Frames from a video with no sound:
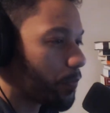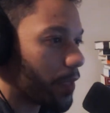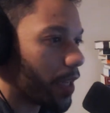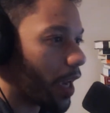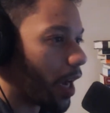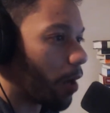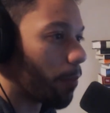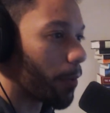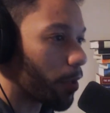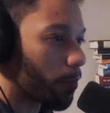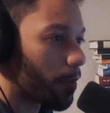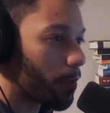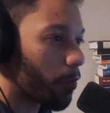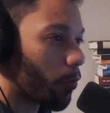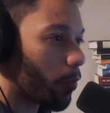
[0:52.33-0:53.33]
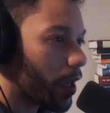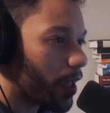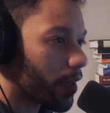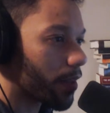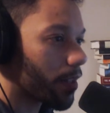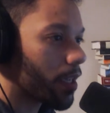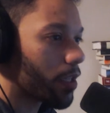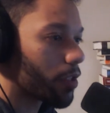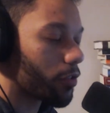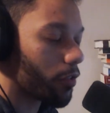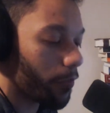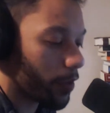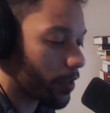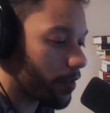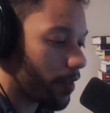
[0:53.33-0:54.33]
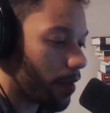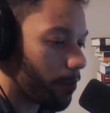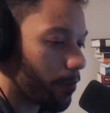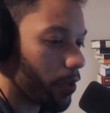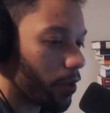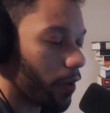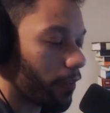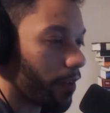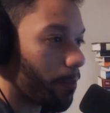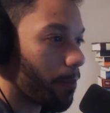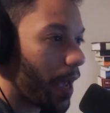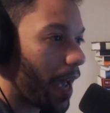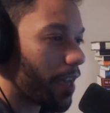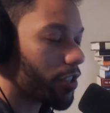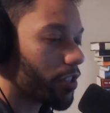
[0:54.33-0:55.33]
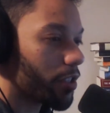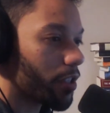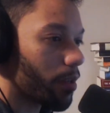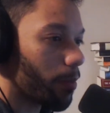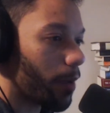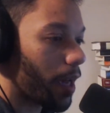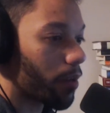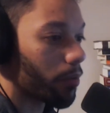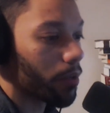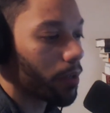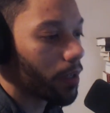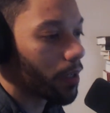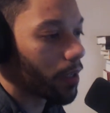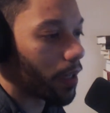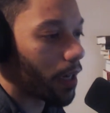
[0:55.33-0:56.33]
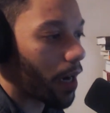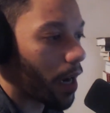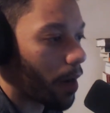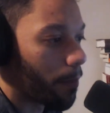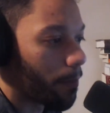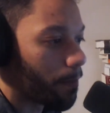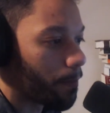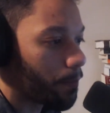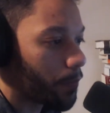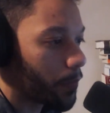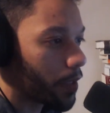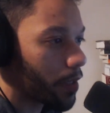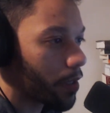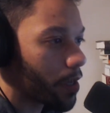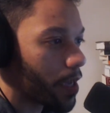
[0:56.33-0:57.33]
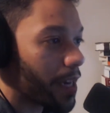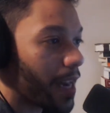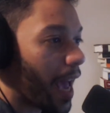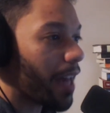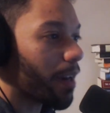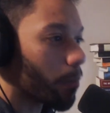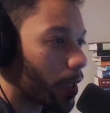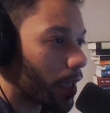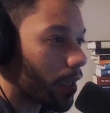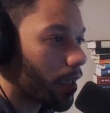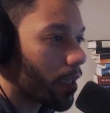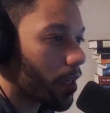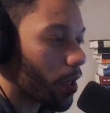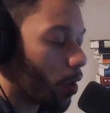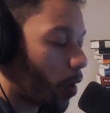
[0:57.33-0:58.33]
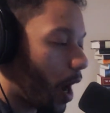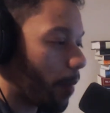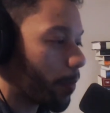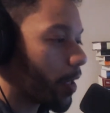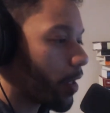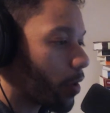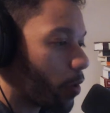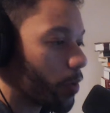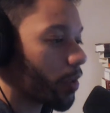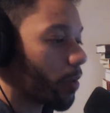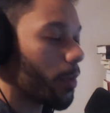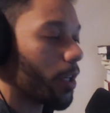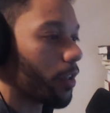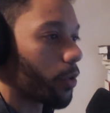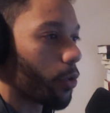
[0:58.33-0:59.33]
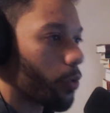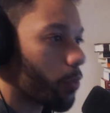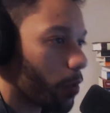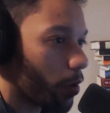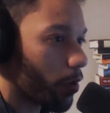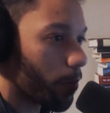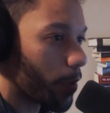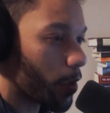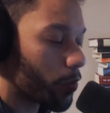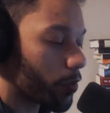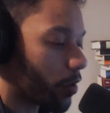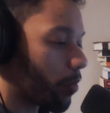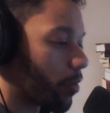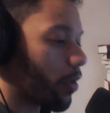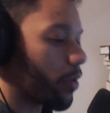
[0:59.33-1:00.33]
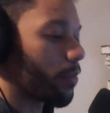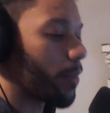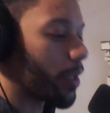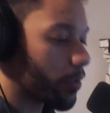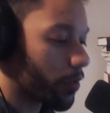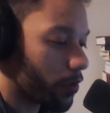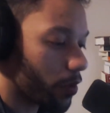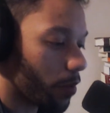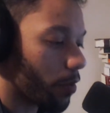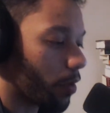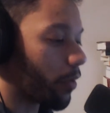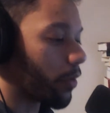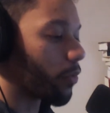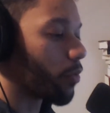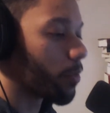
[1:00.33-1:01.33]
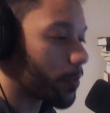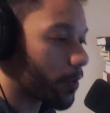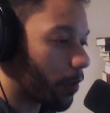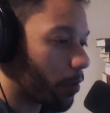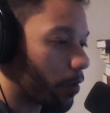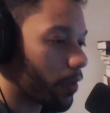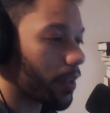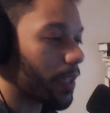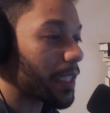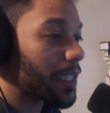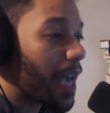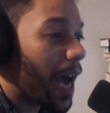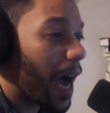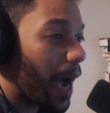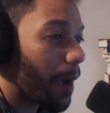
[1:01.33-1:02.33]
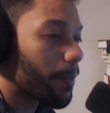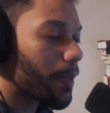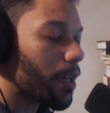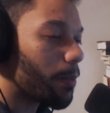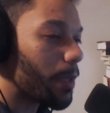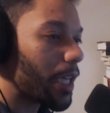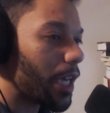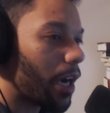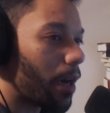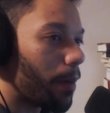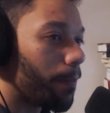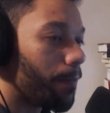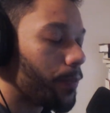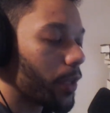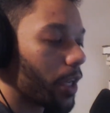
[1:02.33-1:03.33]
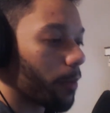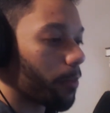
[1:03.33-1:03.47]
help other people with? So, for example, if I'm passionate about, anatomy, I'm going to go in there, I'm going to learn what all the bones are, what all the muscles are, what all the groups are, what all the things. I'm going to become a